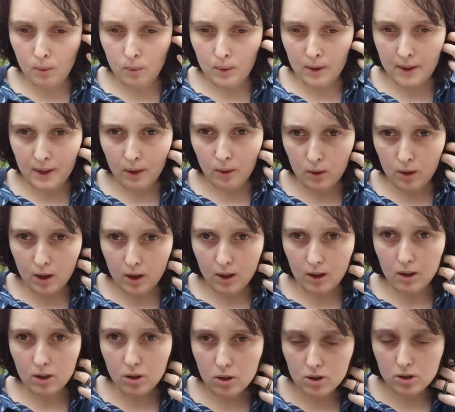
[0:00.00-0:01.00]
without
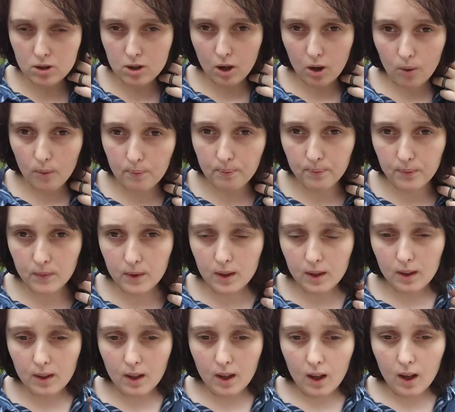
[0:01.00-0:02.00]
her. So,
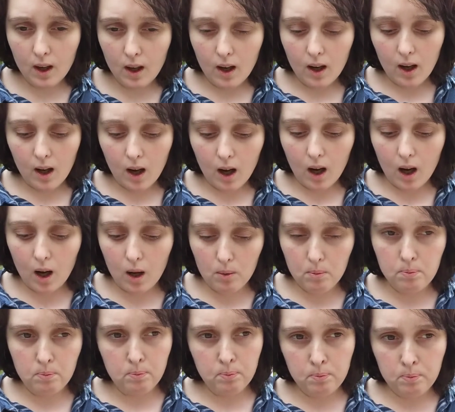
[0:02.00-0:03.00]

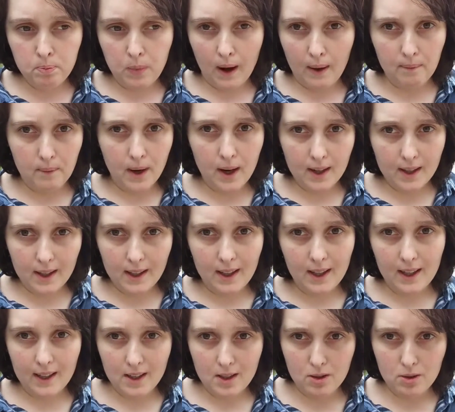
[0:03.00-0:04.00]
I'm not going to
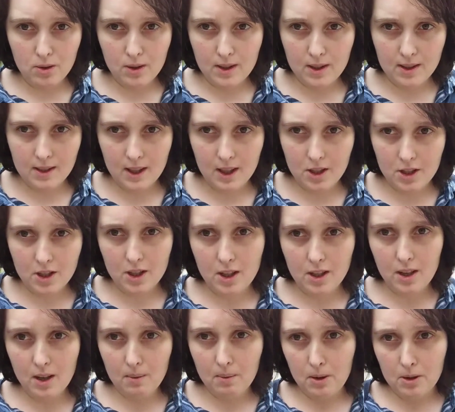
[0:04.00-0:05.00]
get into a
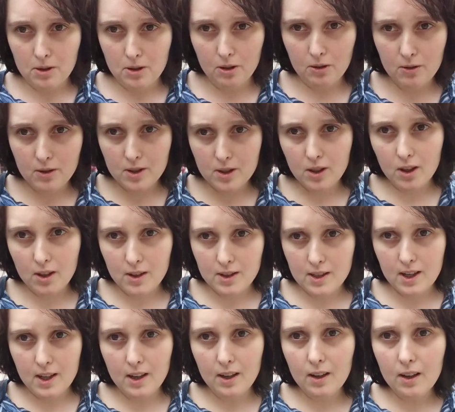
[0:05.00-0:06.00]
discussion about service
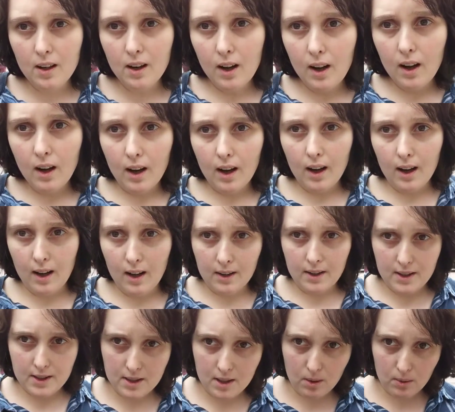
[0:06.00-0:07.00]
dogs here.
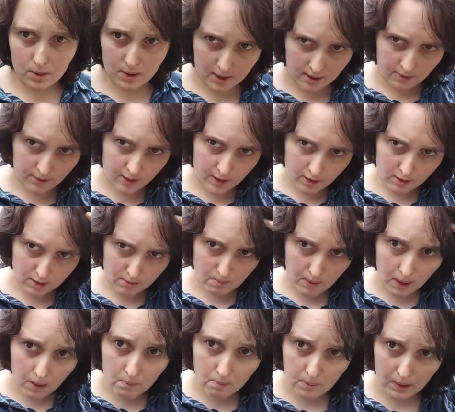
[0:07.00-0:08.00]
That's not what this video is
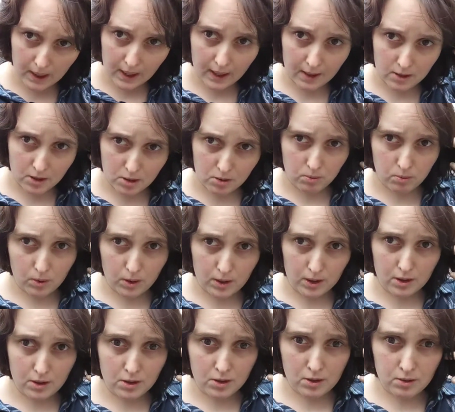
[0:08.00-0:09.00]
about, but I just
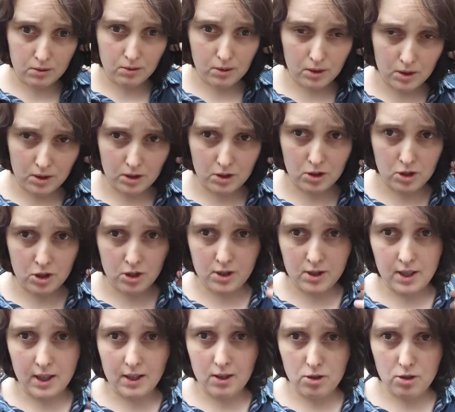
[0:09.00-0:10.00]
wanted
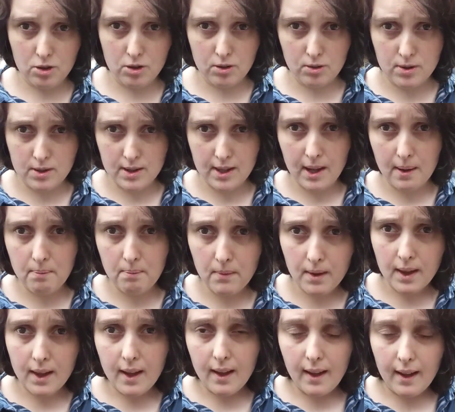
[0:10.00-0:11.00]
just to introduce them,
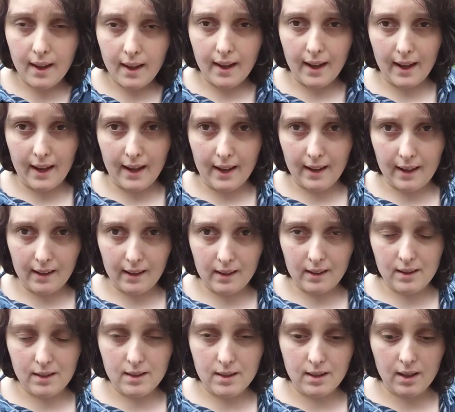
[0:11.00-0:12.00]

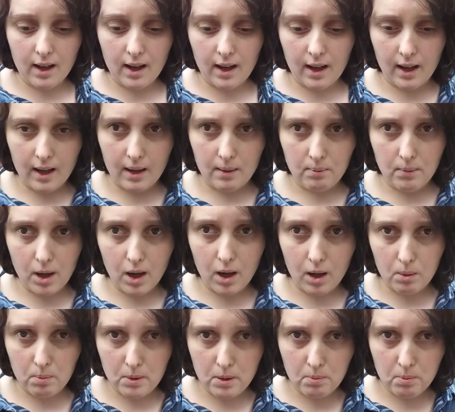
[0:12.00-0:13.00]
and
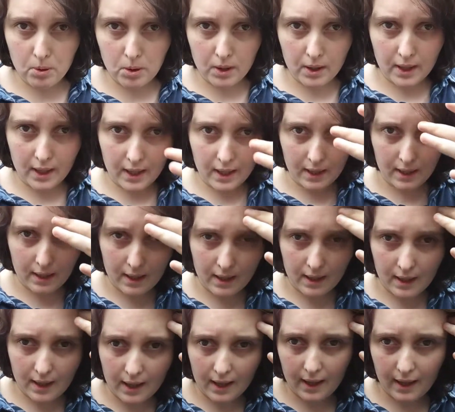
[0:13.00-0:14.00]
I'll be putting
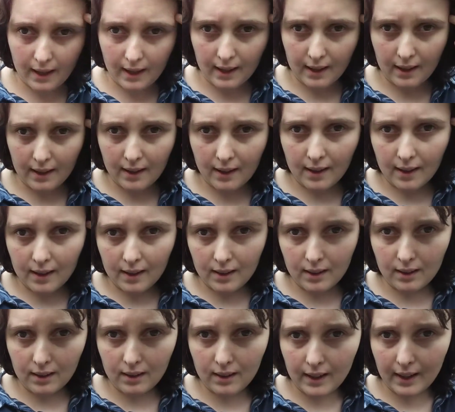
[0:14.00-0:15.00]
a
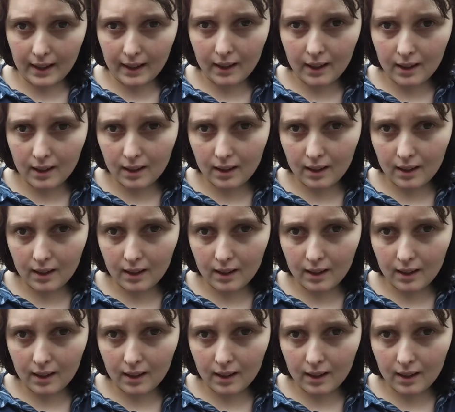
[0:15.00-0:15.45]
link